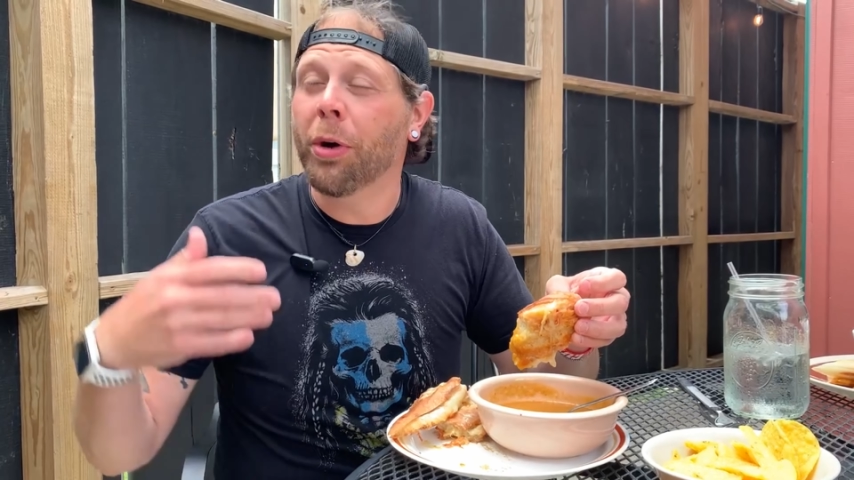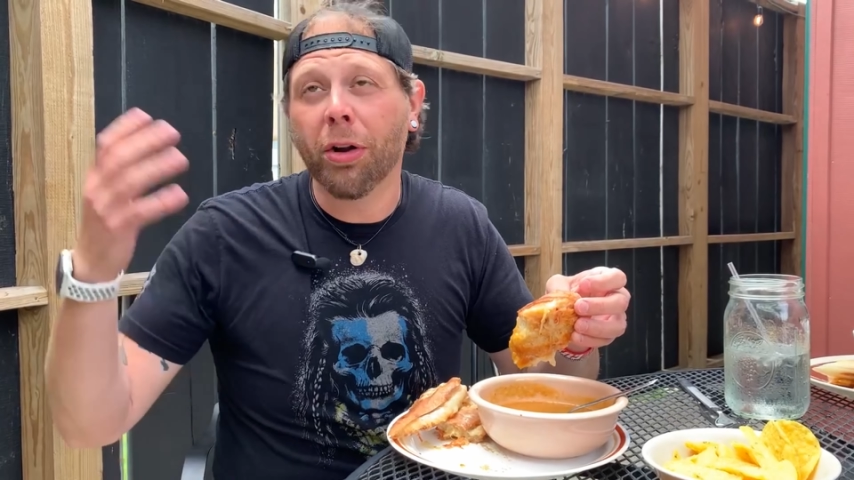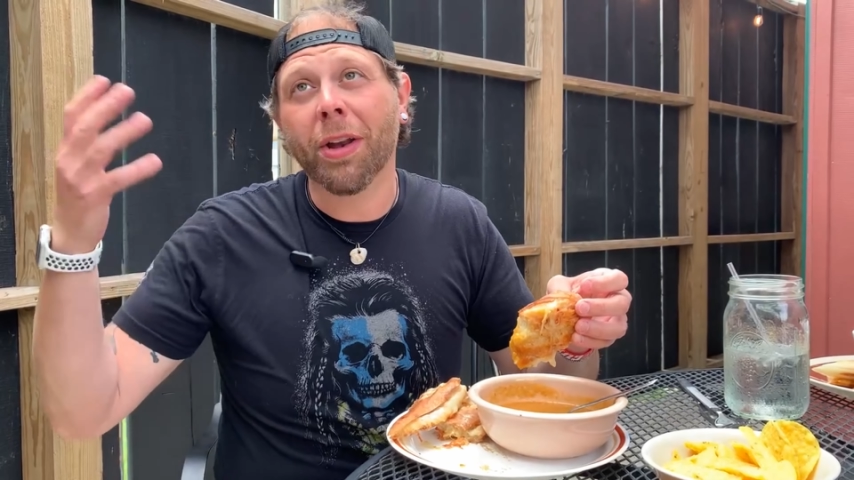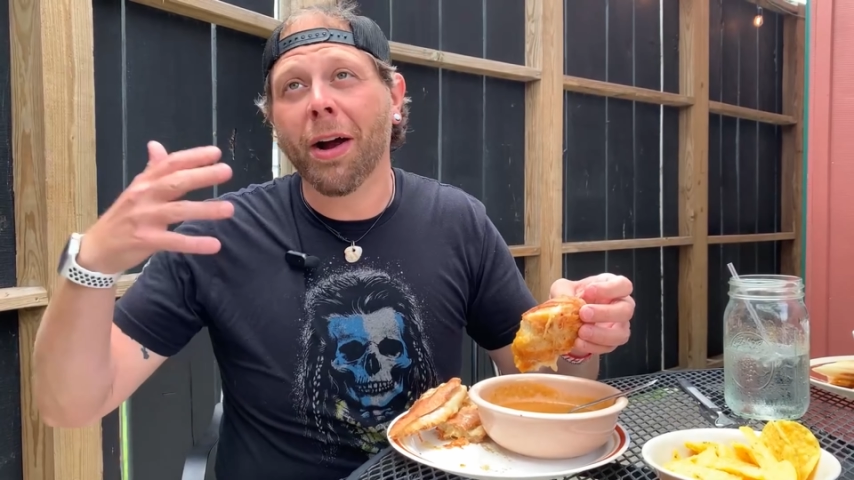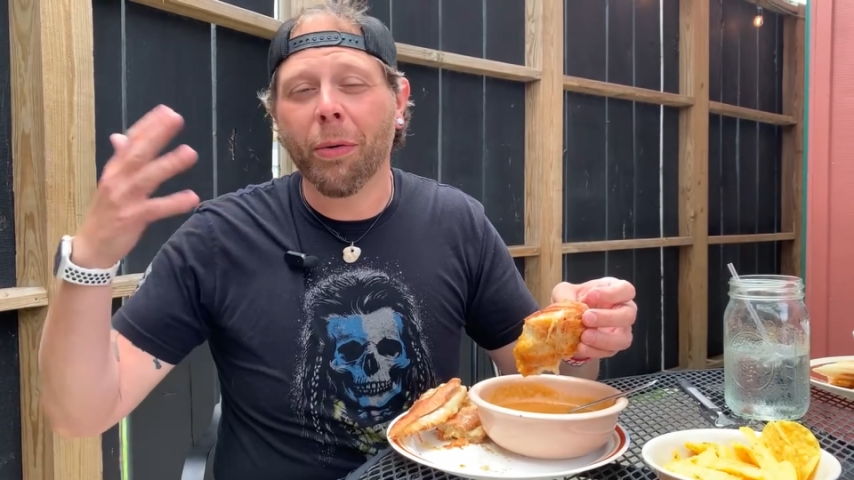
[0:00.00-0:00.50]

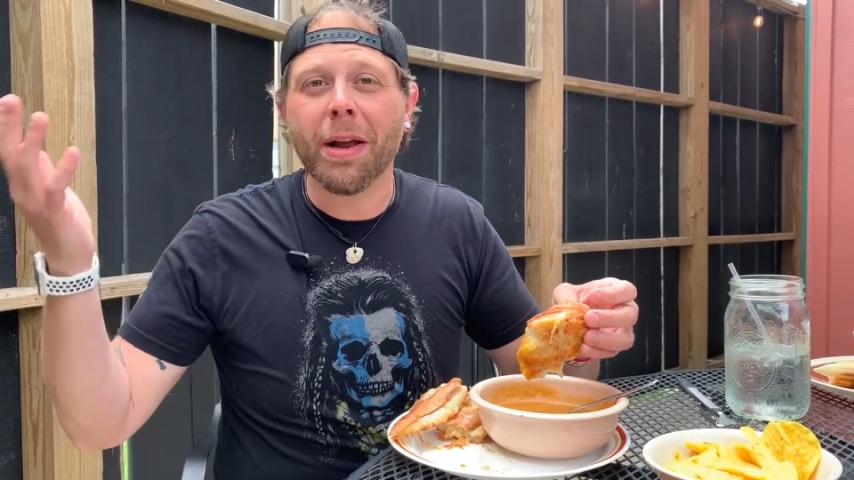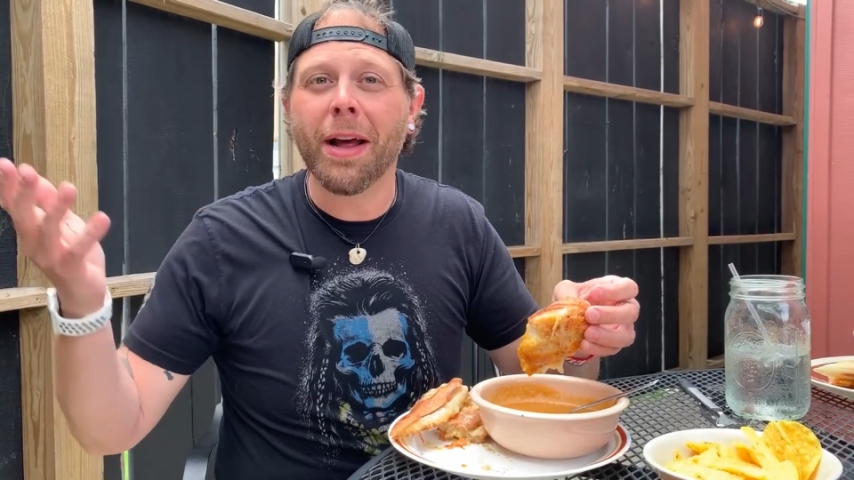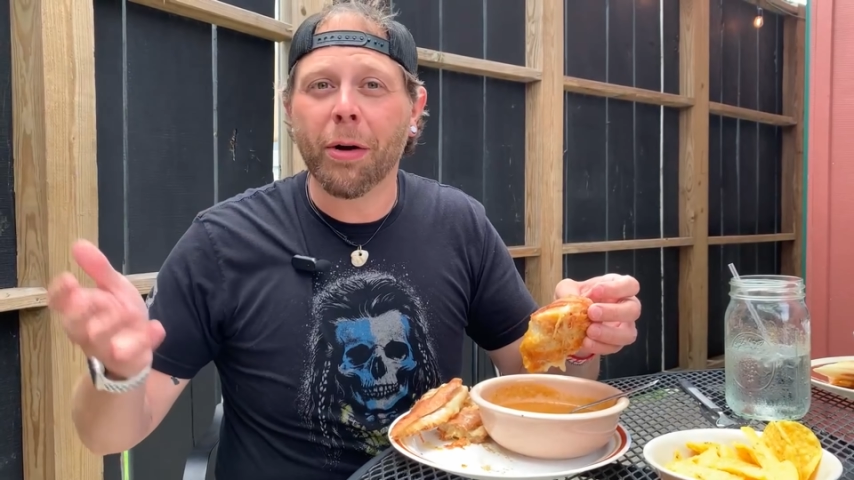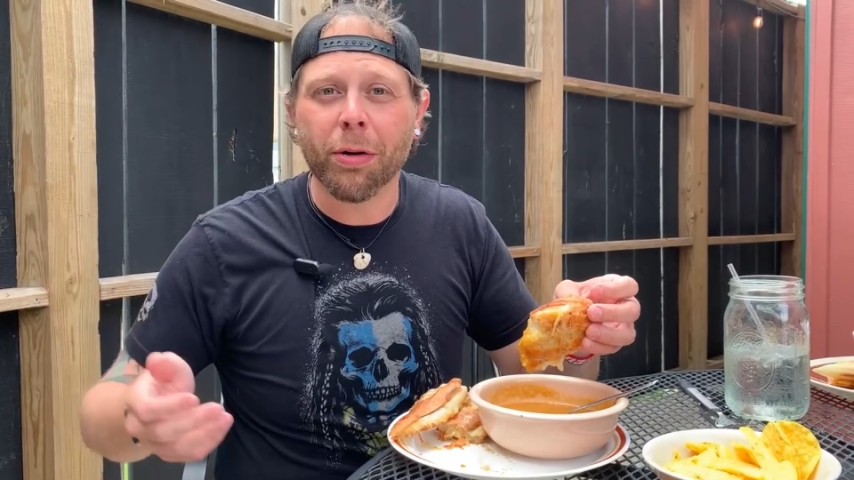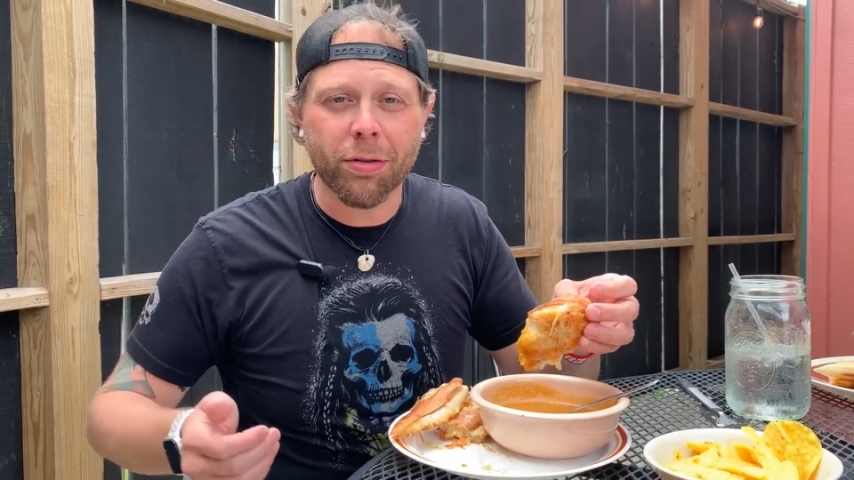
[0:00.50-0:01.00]
Well, not right
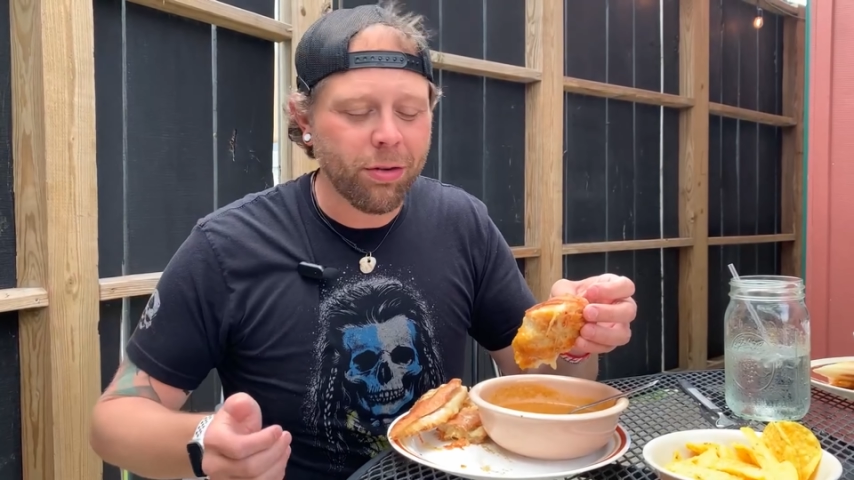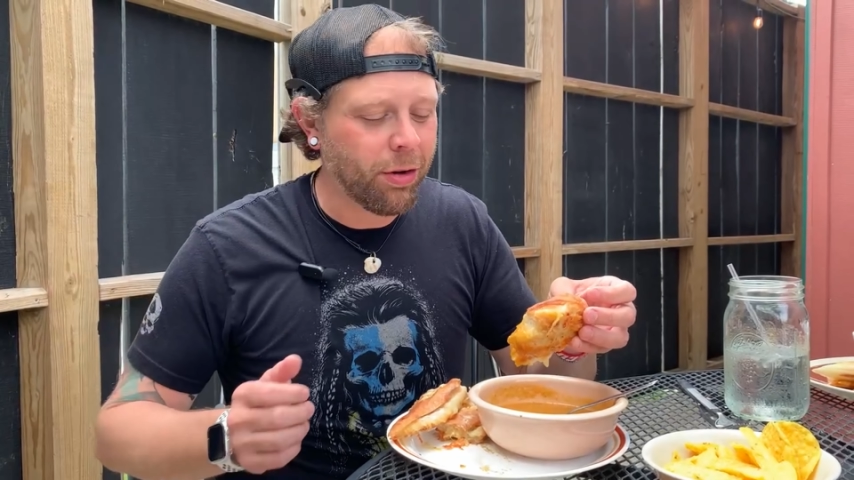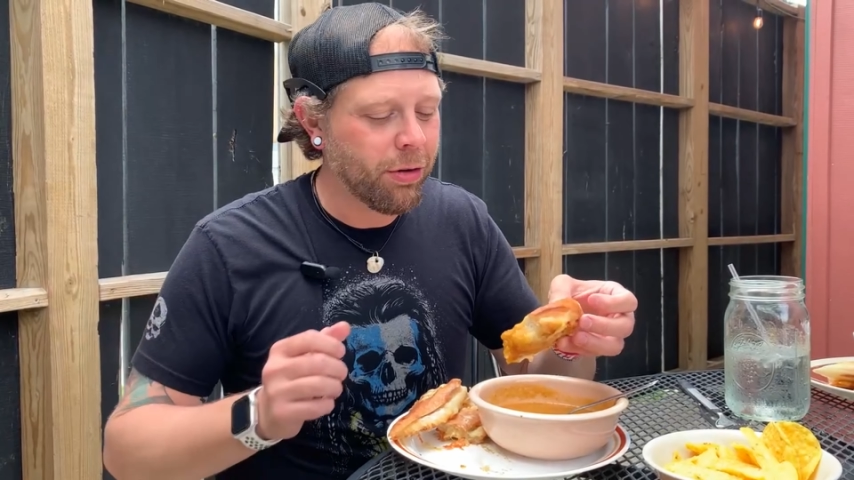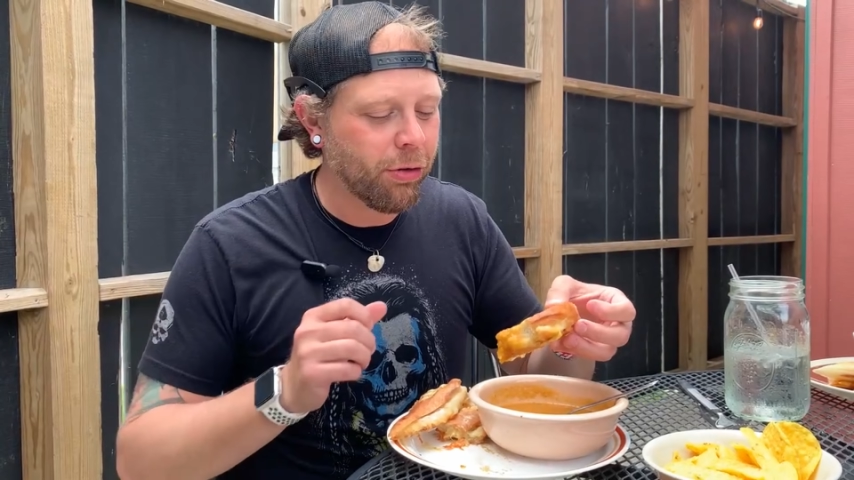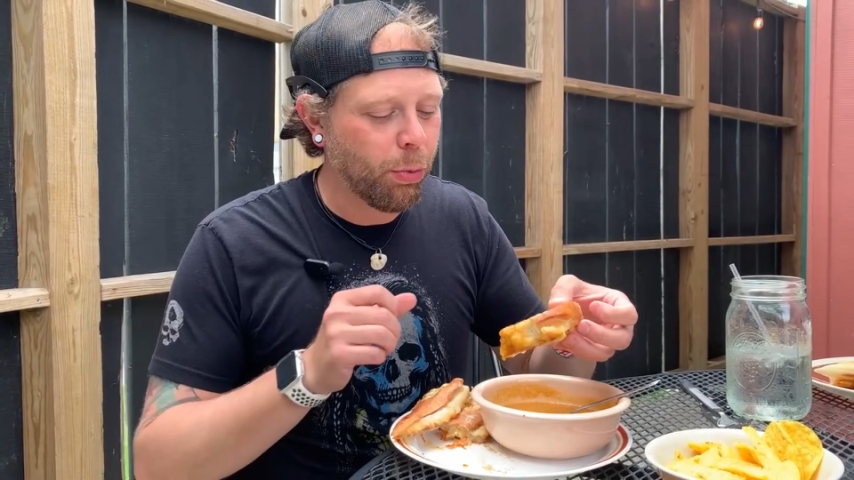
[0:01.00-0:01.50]
now because the
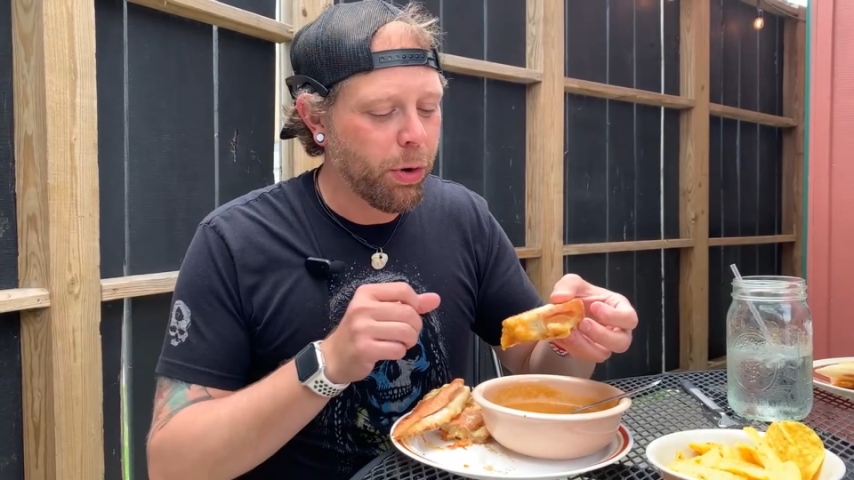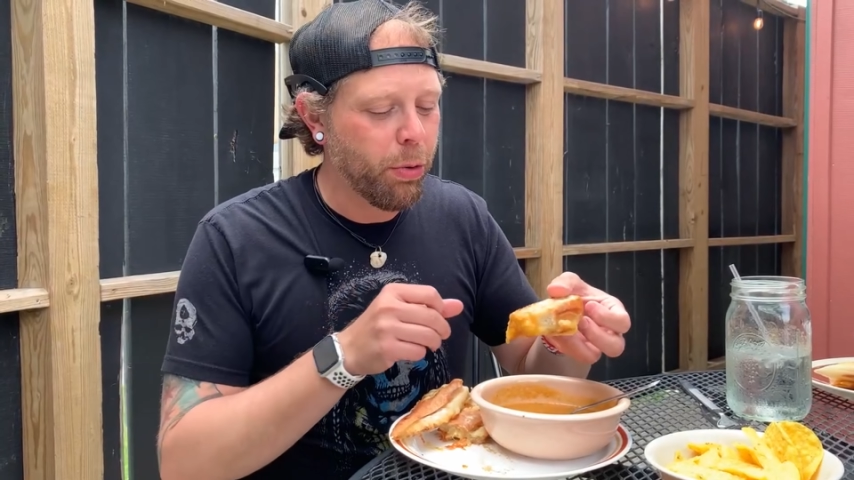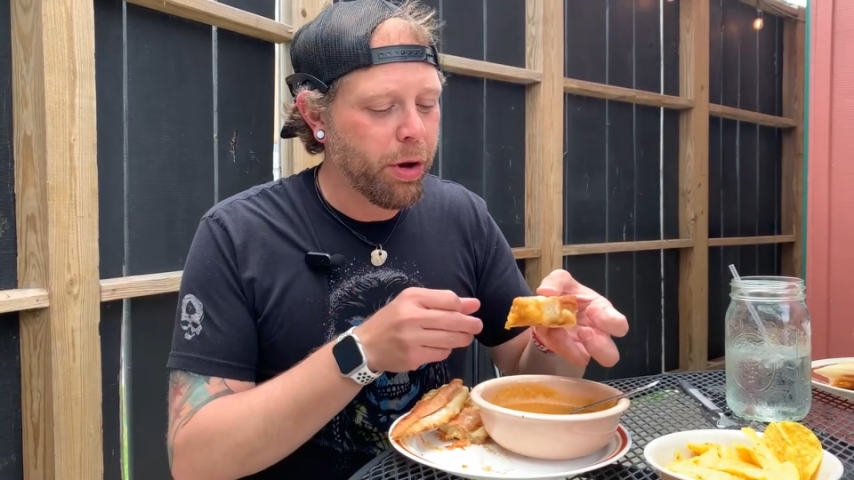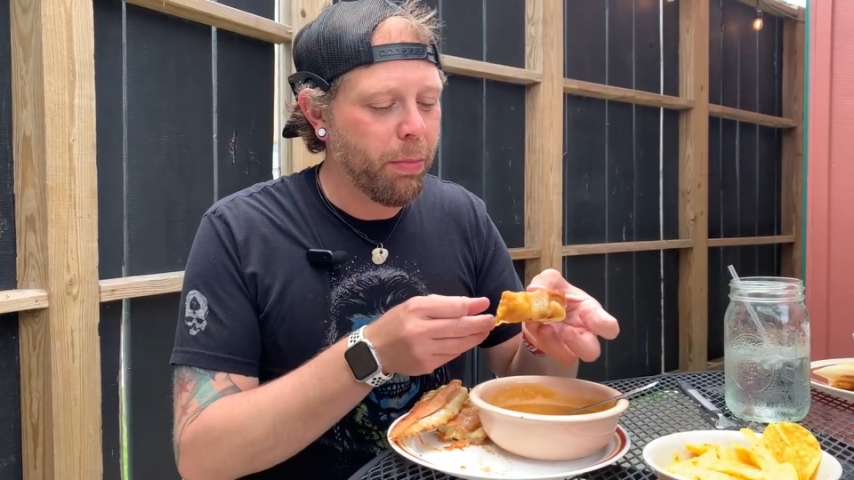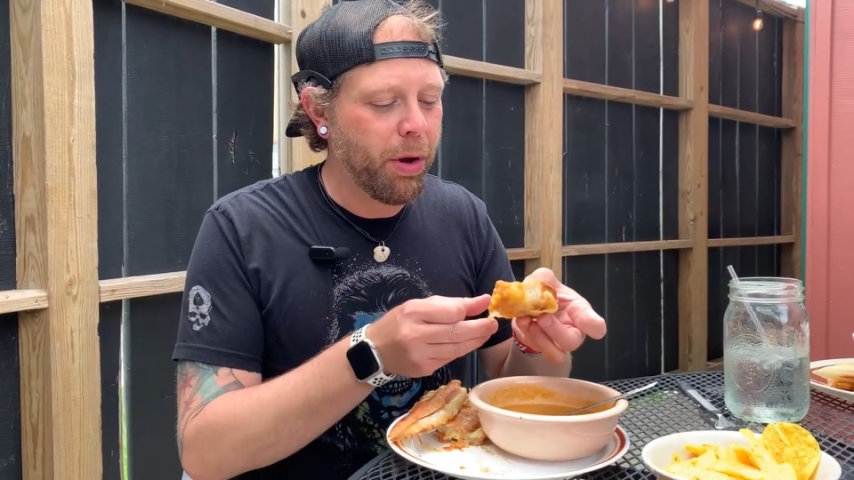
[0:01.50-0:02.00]
sun just went away,